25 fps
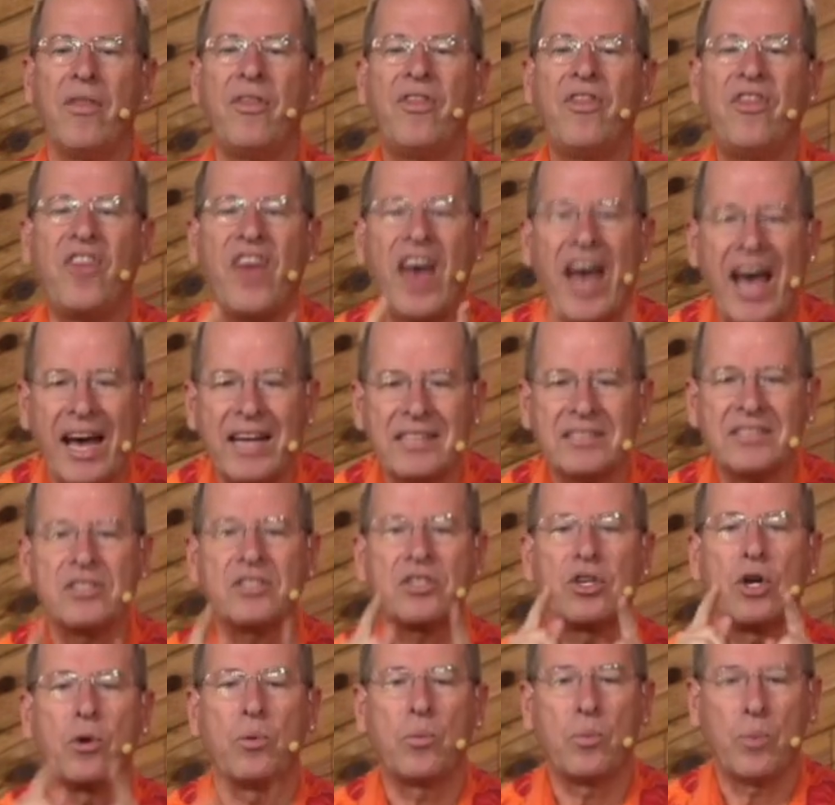That's
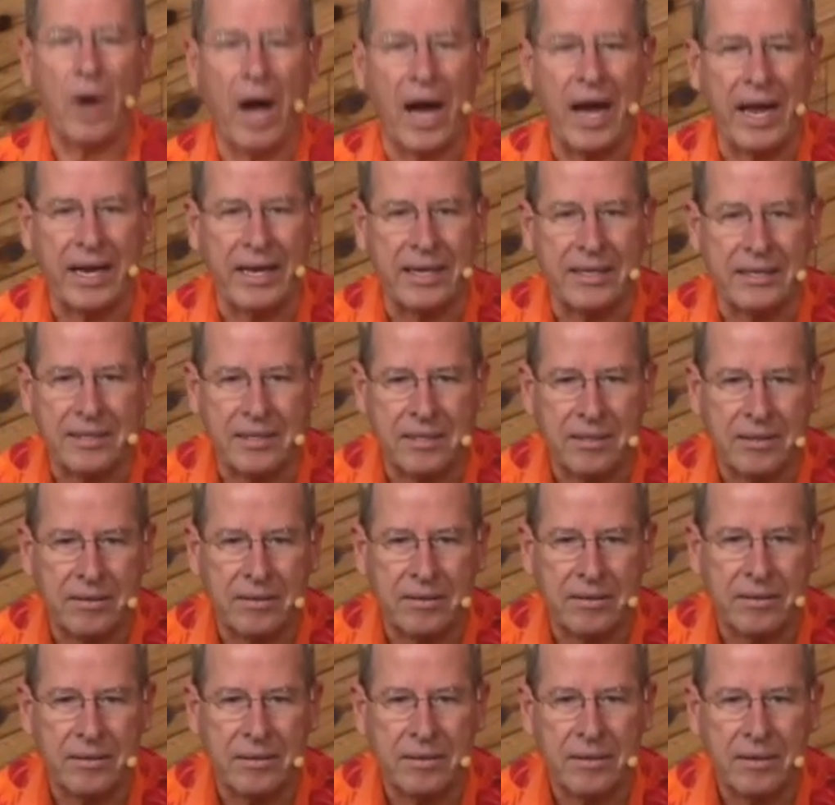right.
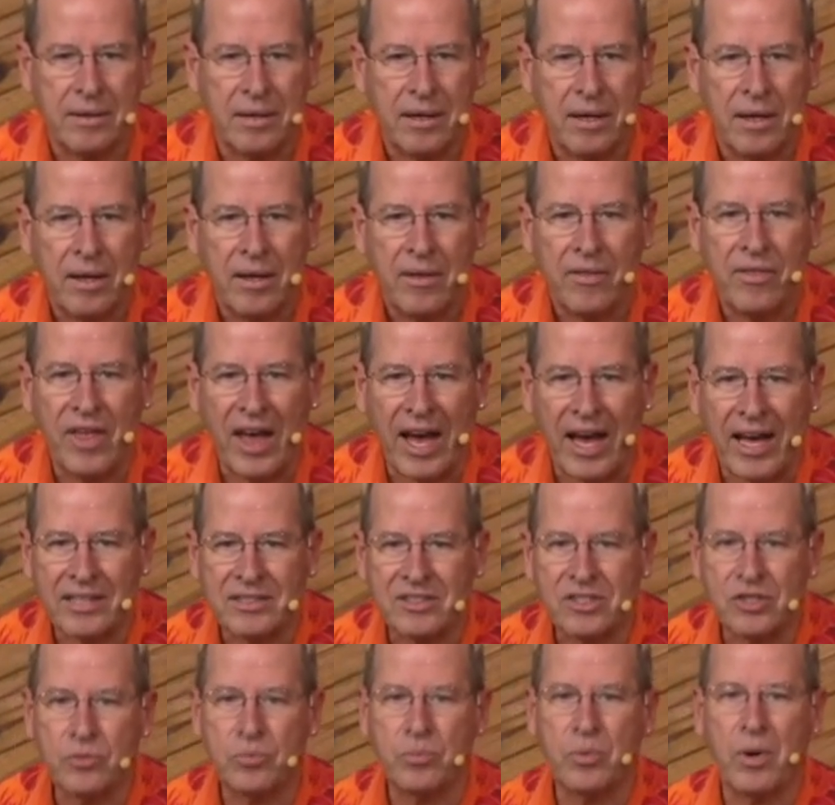
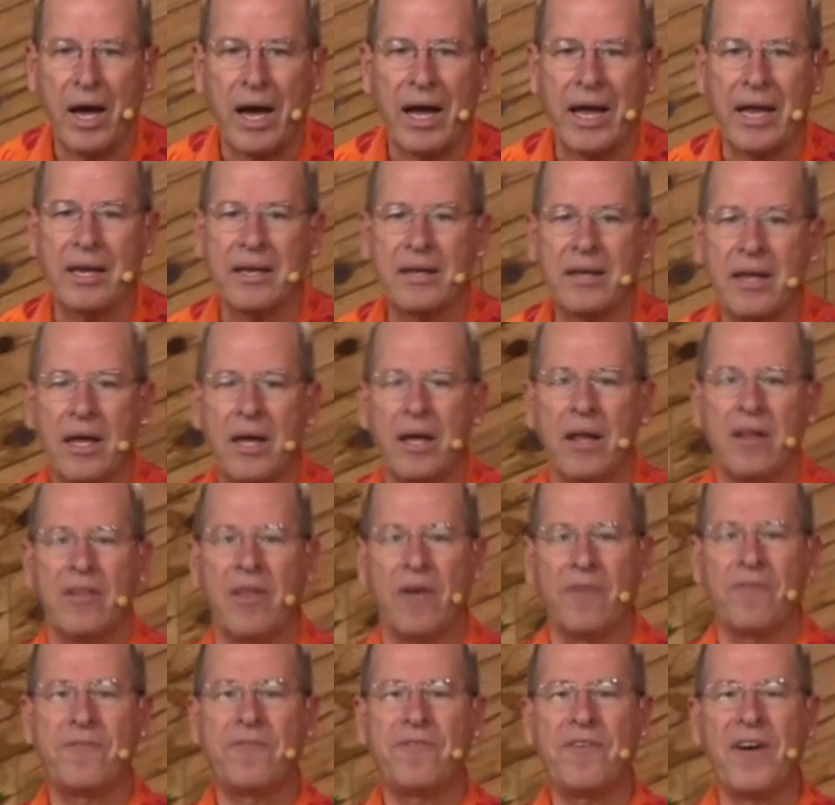That's right.
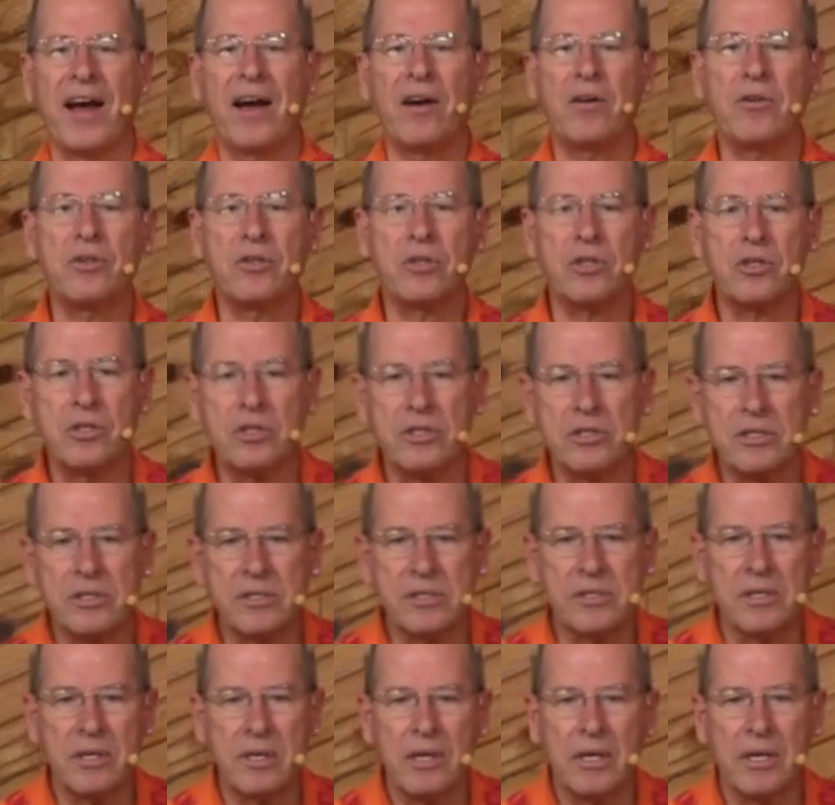The founders
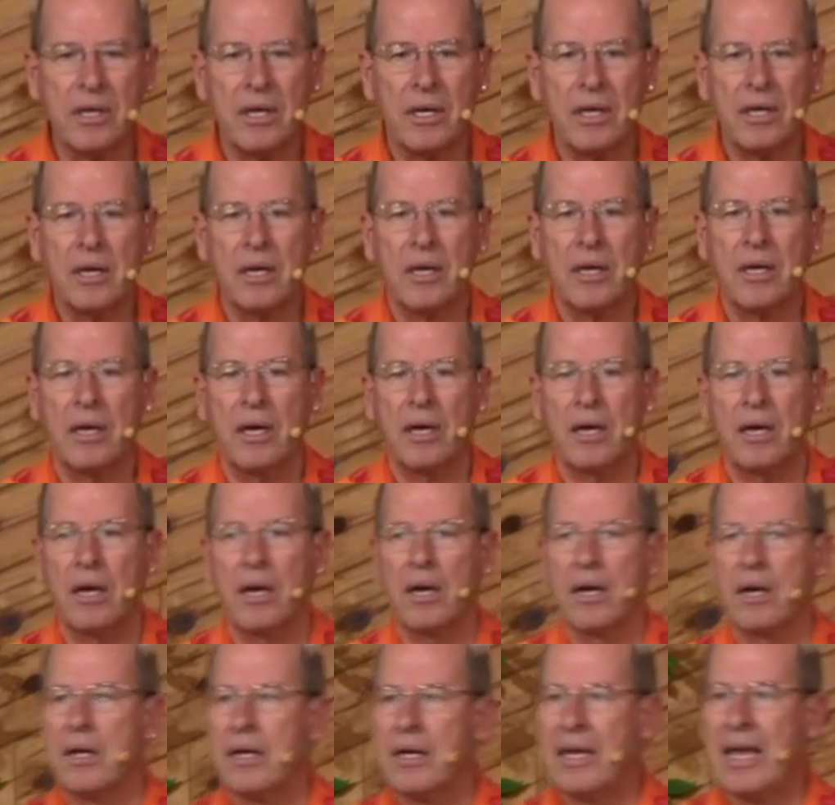
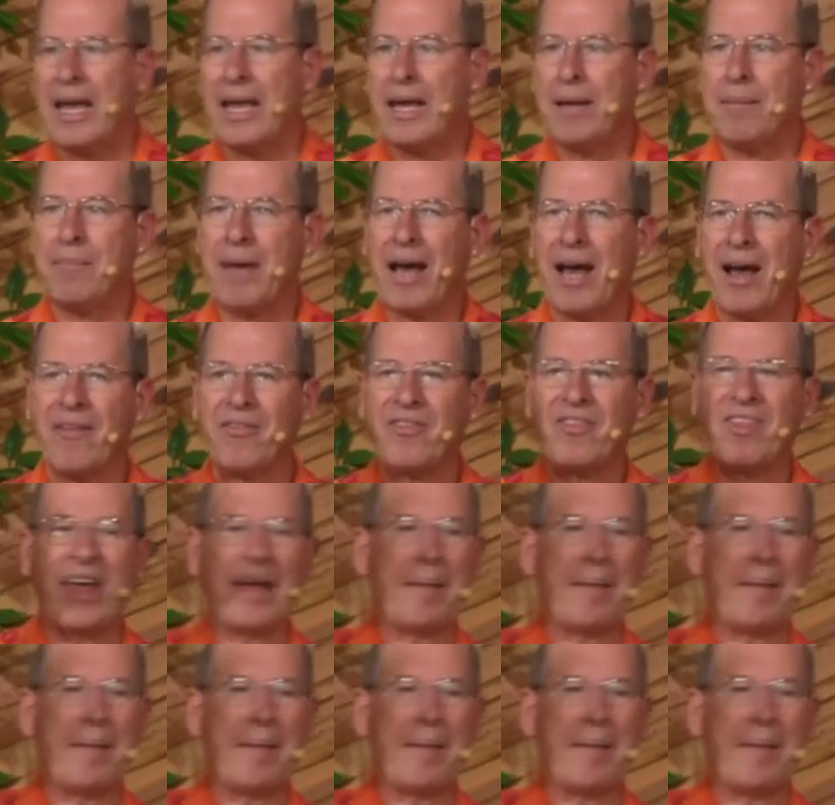came out, they